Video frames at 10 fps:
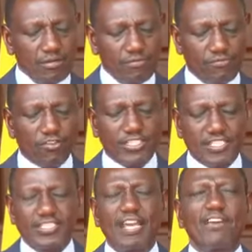
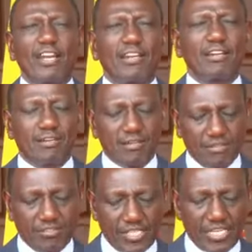47
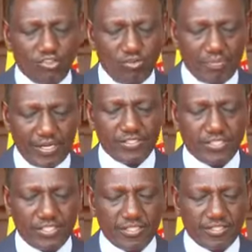state
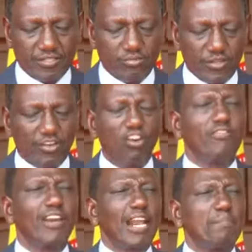corporations with
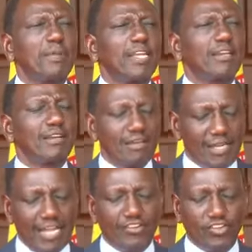overlapping
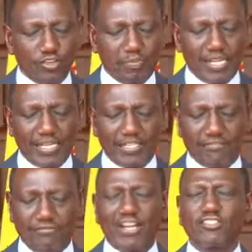and duplicating
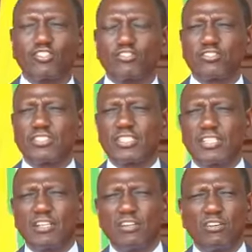functions
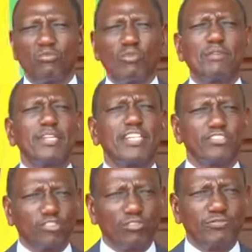will be
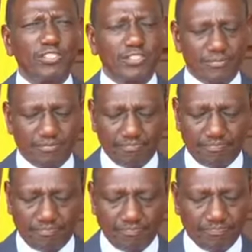dissolved,
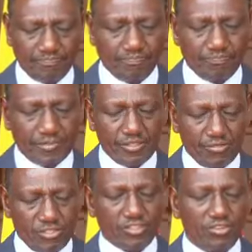
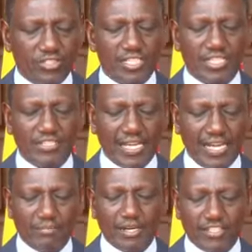resulting in the
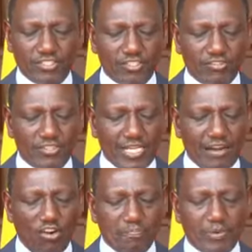elimination of their
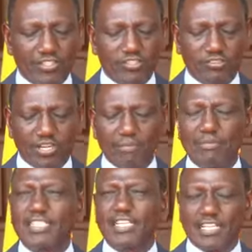operational and
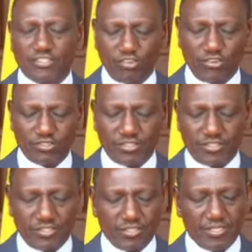maintenance
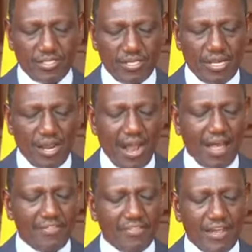costs,
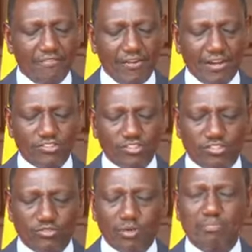and their functions will